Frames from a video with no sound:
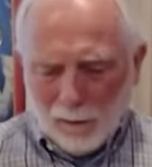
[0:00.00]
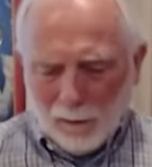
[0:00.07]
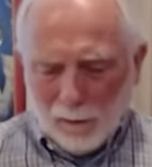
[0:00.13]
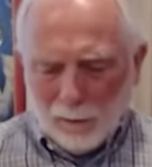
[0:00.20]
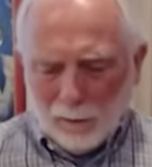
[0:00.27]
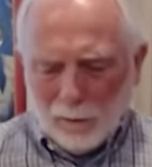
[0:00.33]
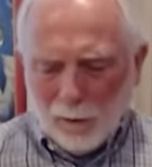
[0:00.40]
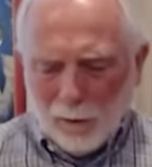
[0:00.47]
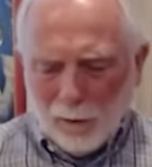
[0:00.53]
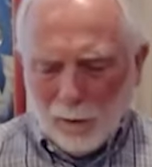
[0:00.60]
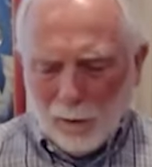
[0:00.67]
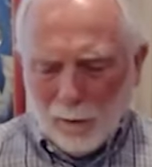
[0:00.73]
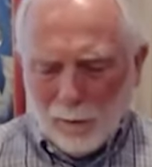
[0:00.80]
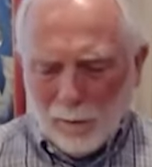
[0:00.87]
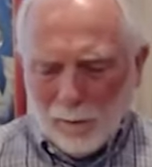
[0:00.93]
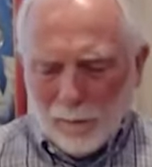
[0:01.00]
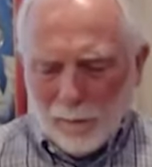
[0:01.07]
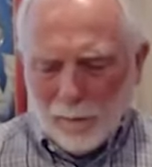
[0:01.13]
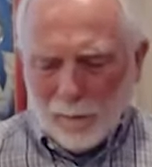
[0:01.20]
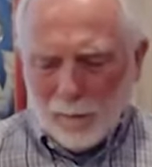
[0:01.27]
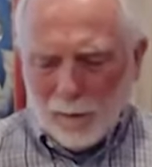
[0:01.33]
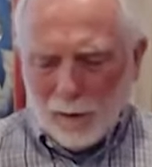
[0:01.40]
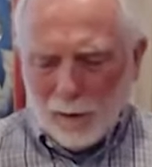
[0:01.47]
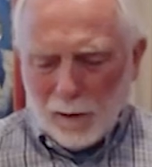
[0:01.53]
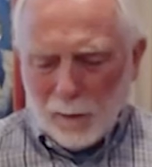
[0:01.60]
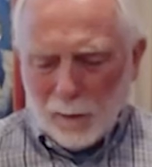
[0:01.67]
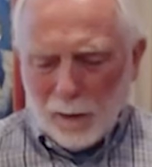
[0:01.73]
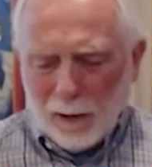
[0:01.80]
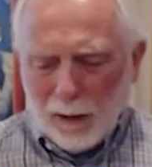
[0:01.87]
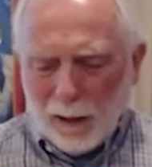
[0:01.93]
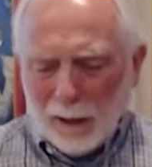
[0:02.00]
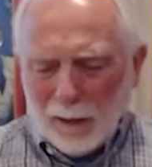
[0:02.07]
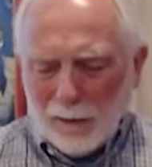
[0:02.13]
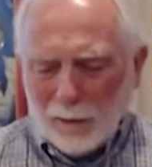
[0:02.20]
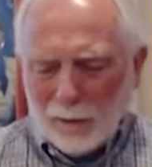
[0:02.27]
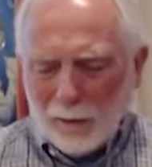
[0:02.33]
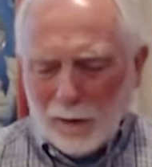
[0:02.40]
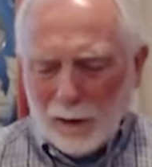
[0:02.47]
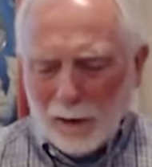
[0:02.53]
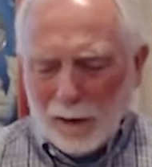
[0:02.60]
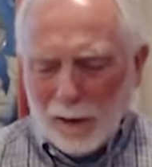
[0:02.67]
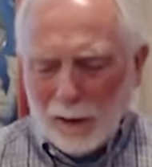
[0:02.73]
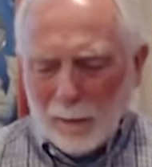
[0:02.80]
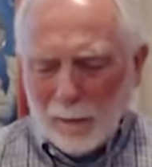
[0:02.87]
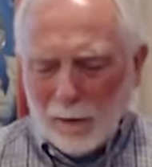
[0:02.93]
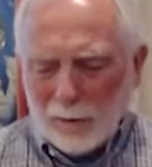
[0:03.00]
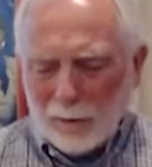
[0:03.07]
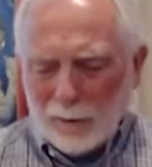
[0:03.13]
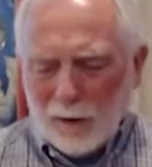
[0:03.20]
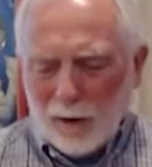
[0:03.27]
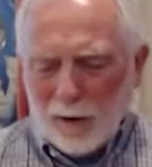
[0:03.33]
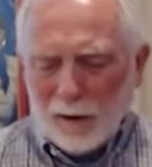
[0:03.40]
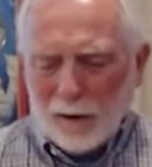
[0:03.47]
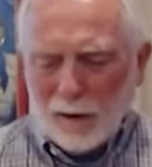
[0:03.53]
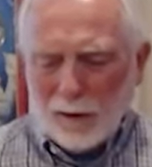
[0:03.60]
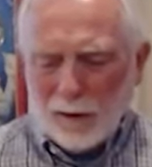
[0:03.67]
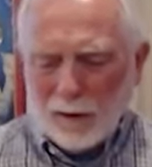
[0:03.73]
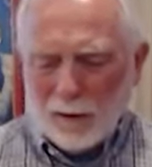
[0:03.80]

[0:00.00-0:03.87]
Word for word: So, when I sing, I am the sun,